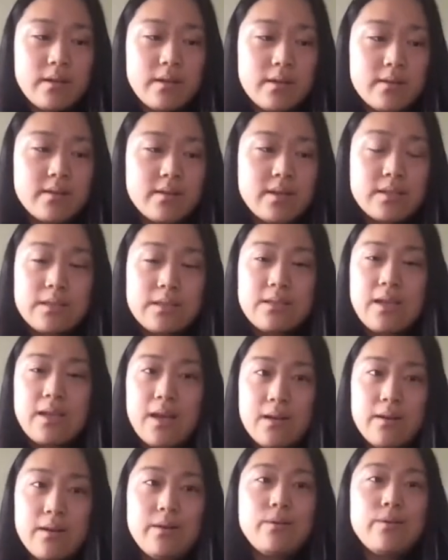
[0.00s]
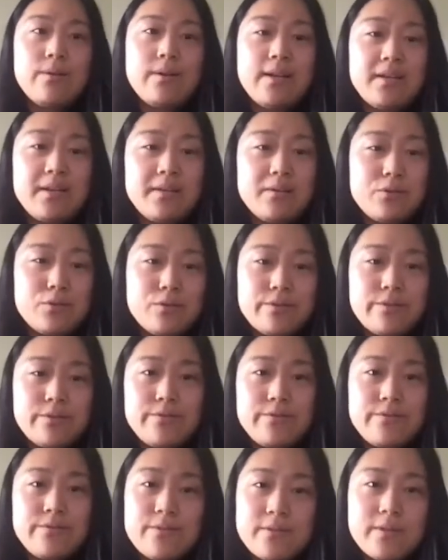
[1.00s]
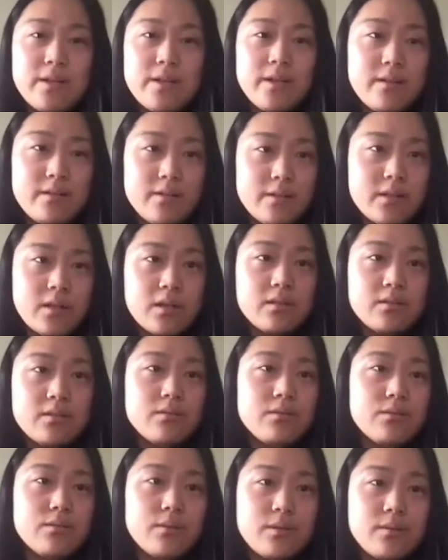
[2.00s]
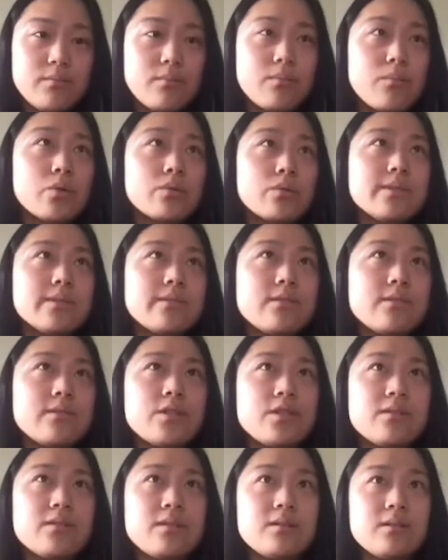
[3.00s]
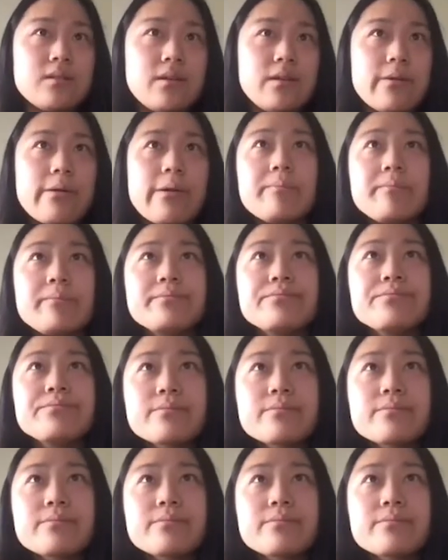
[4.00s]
And that's how I sort of started doing more research in this area.